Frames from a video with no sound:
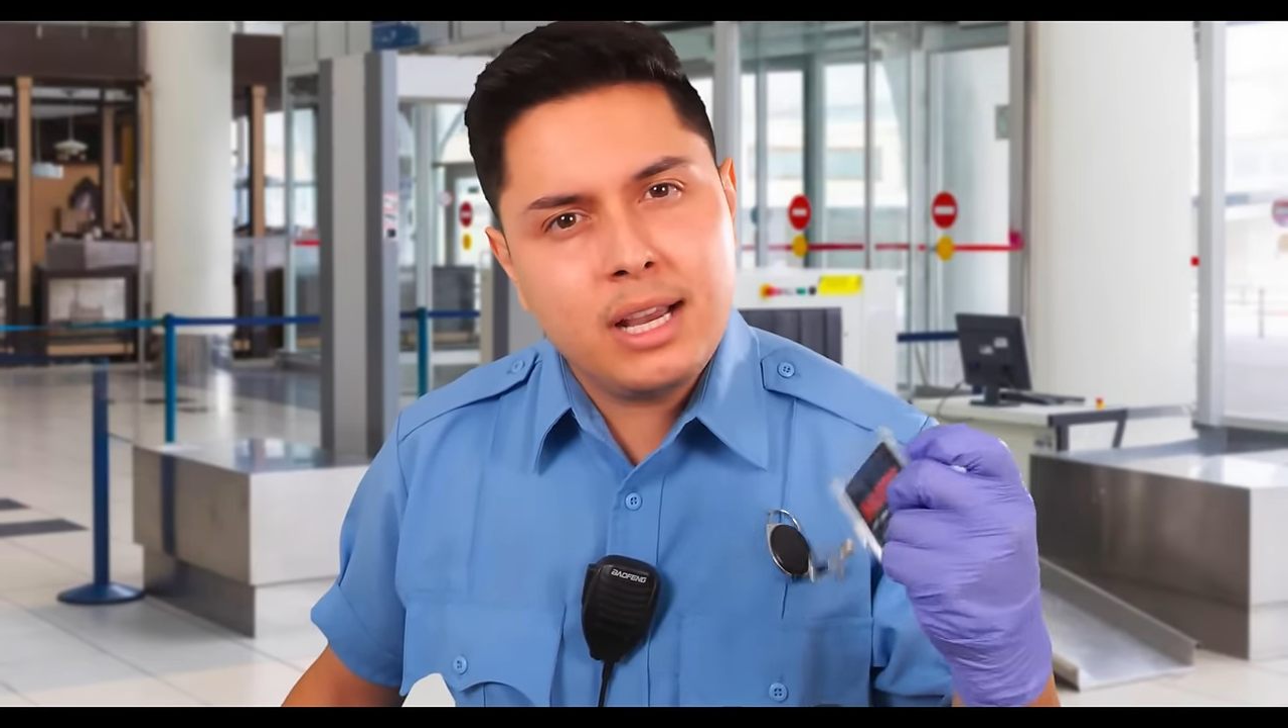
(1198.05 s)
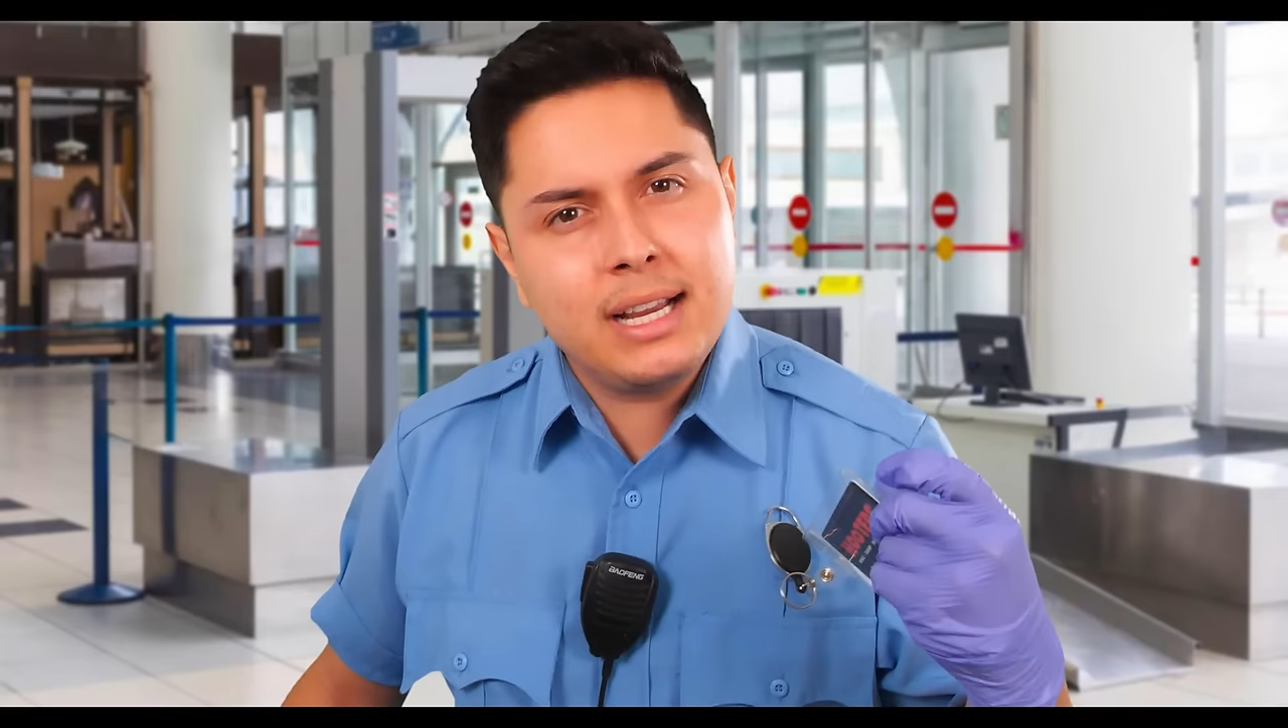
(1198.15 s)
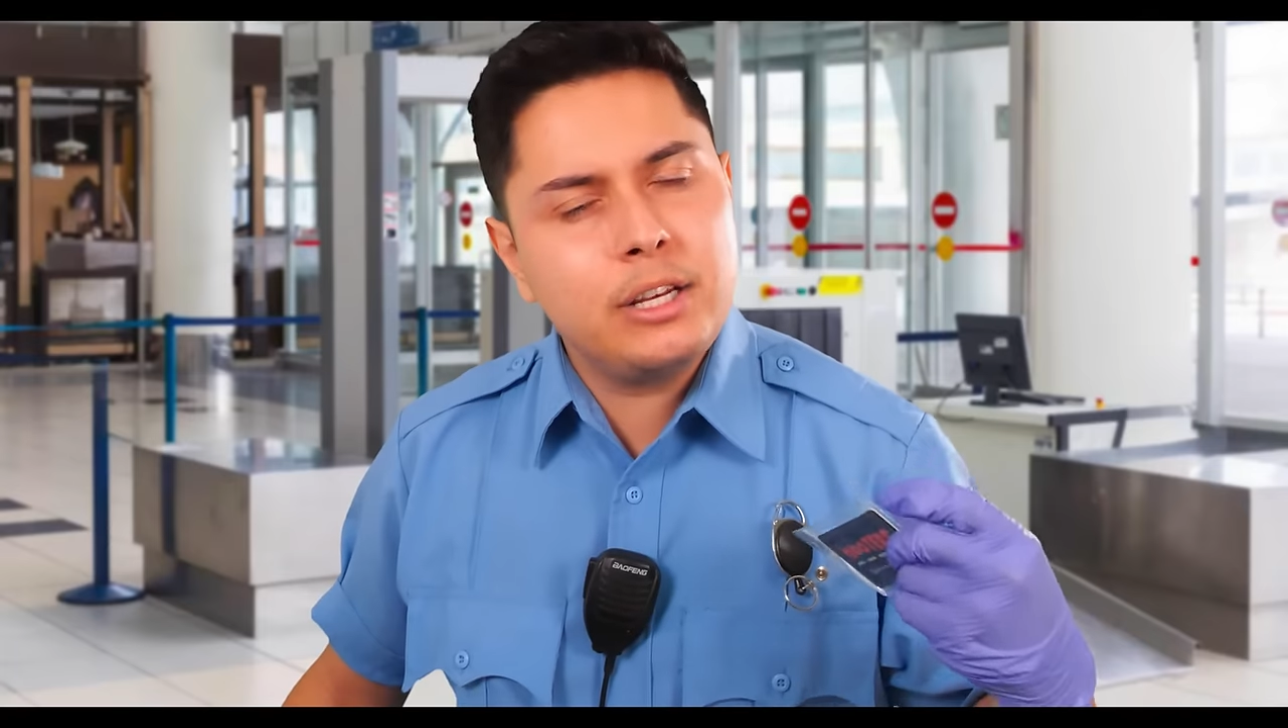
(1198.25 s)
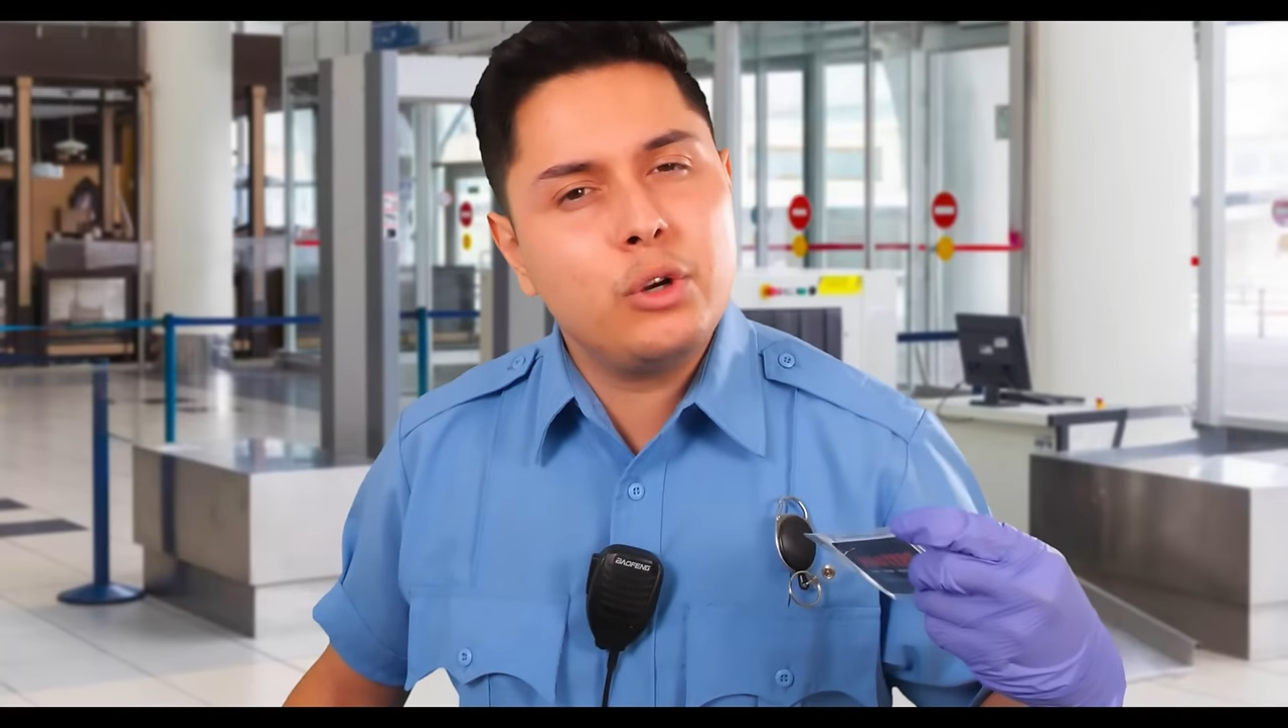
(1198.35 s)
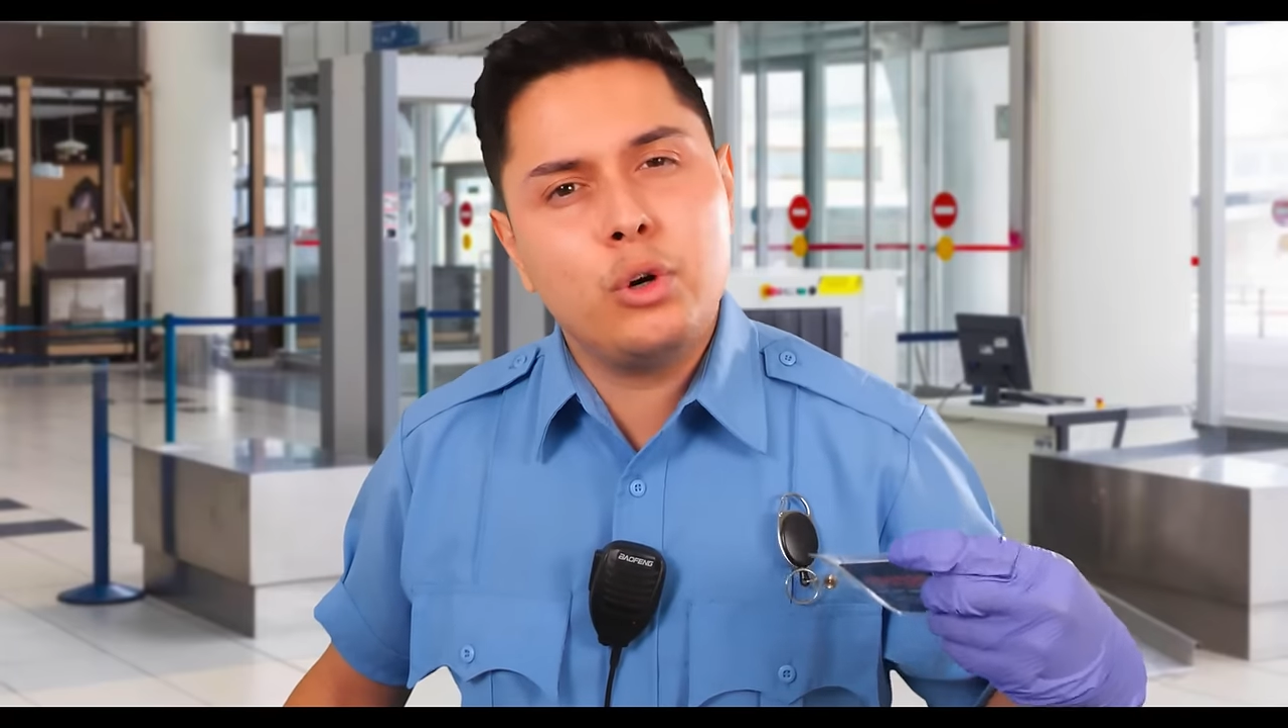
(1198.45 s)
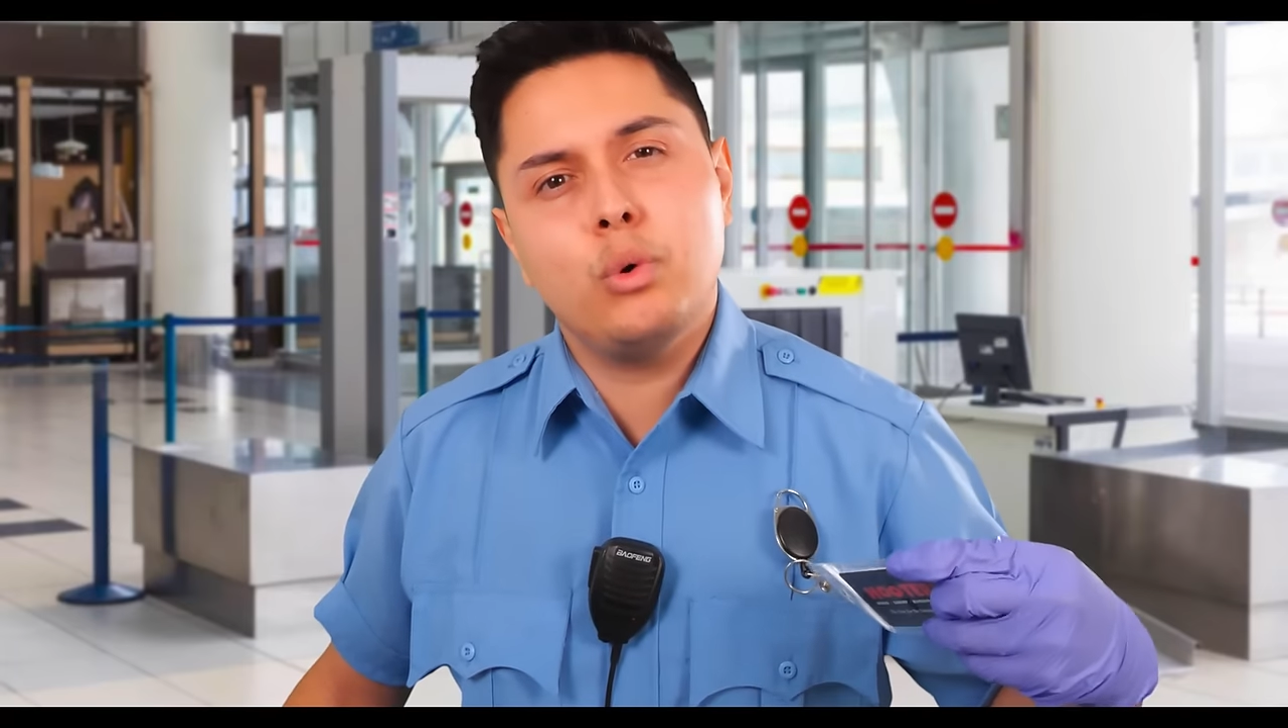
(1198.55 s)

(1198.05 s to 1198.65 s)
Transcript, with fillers: I had to go to a